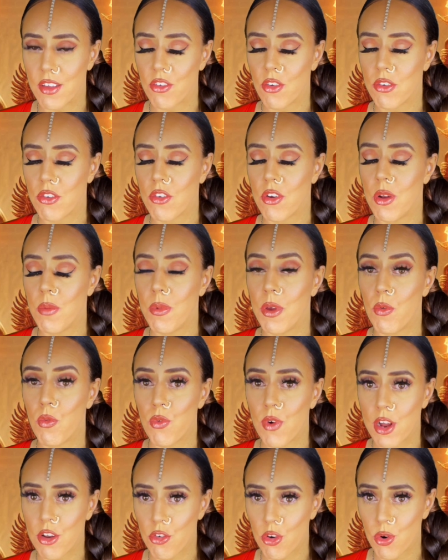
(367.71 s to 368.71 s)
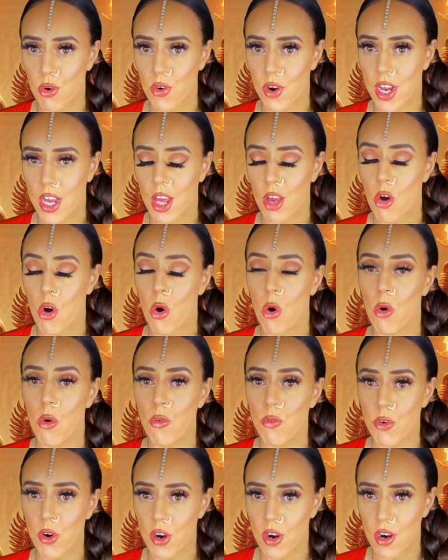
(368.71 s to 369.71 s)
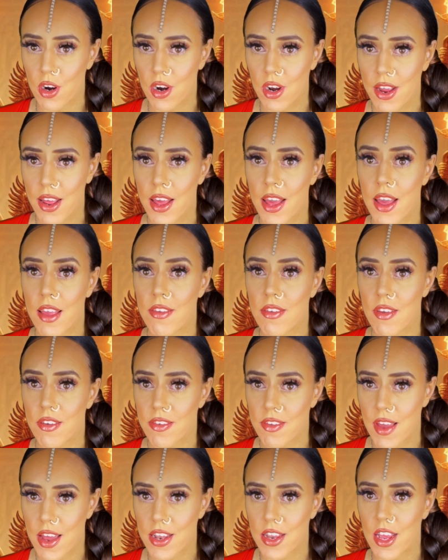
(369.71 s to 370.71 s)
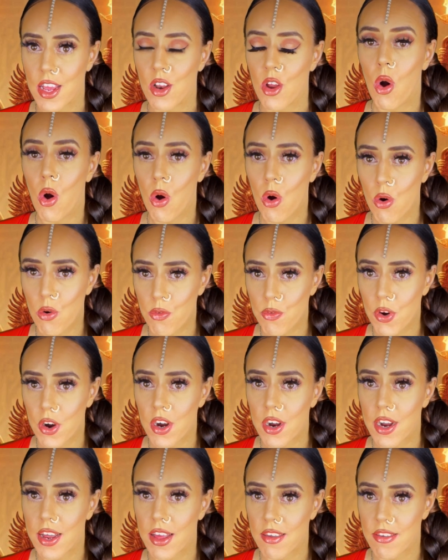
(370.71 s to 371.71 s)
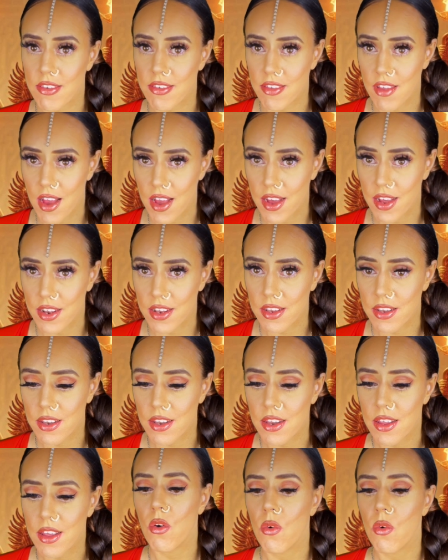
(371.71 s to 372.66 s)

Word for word: So it's going to be retrograding over his ascendant, over his sun,